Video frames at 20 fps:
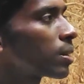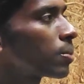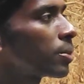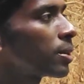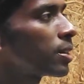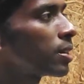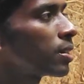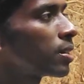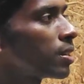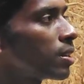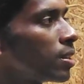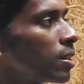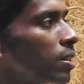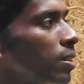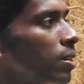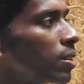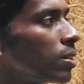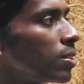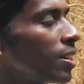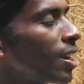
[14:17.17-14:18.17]
I mean,
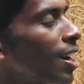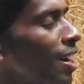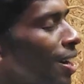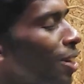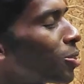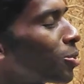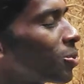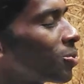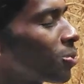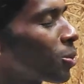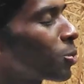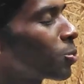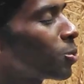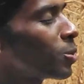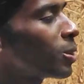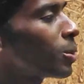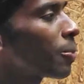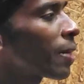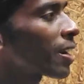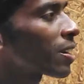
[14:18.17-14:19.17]
what
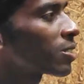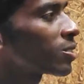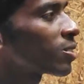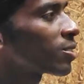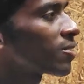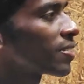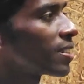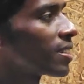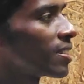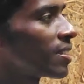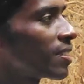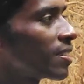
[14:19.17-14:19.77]
would the package of